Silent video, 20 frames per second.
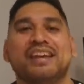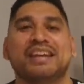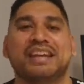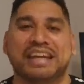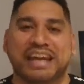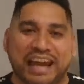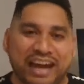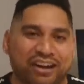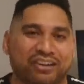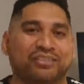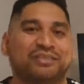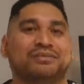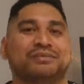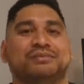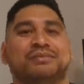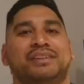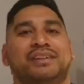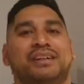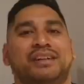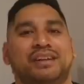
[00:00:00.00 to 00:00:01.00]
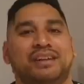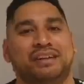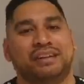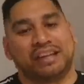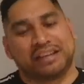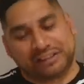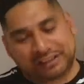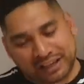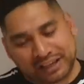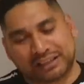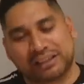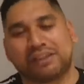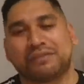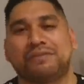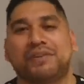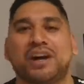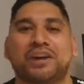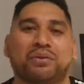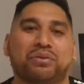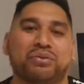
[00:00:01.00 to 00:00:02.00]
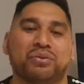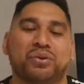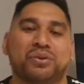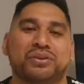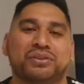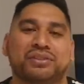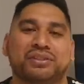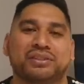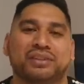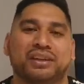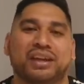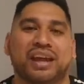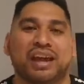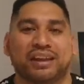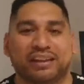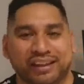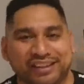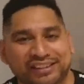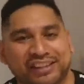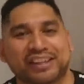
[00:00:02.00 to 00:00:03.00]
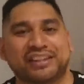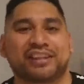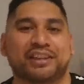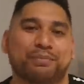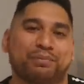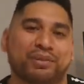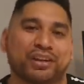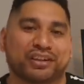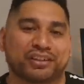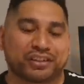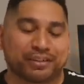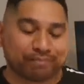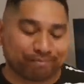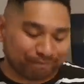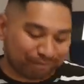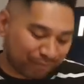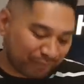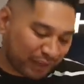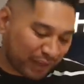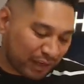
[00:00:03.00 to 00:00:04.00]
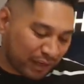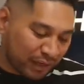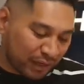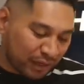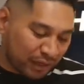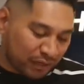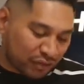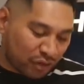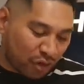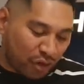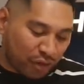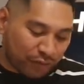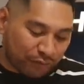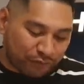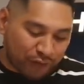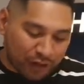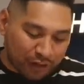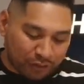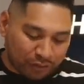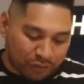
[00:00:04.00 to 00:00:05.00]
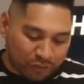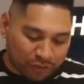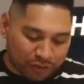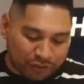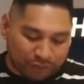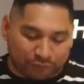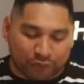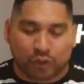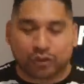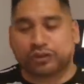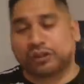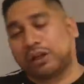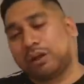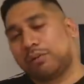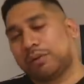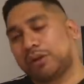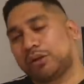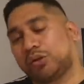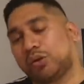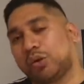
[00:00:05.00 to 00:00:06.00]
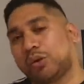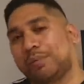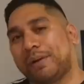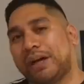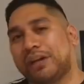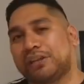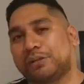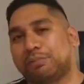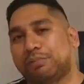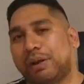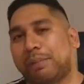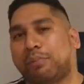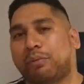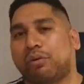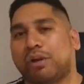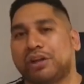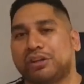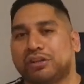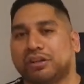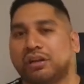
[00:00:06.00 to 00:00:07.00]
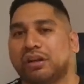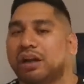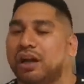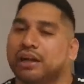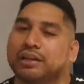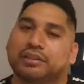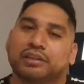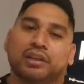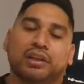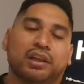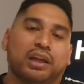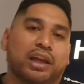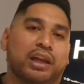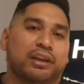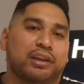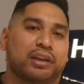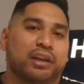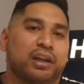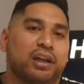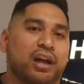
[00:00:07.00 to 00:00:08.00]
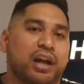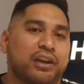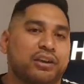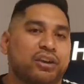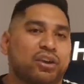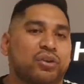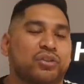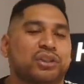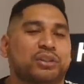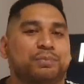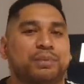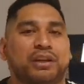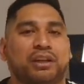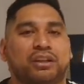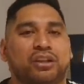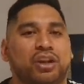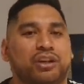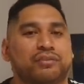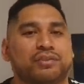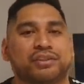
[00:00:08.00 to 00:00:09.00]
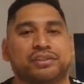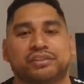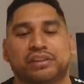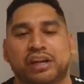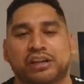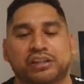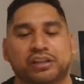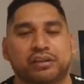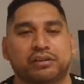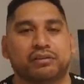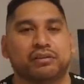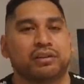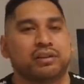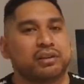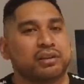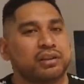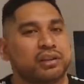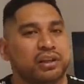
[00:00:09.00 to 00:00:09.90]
Now, let's get to the final thoughts, and let's get to the prediction. So on the final thoughts, the first thing I want to talk about is preparation, guys. And I know there's been a lot of discussion.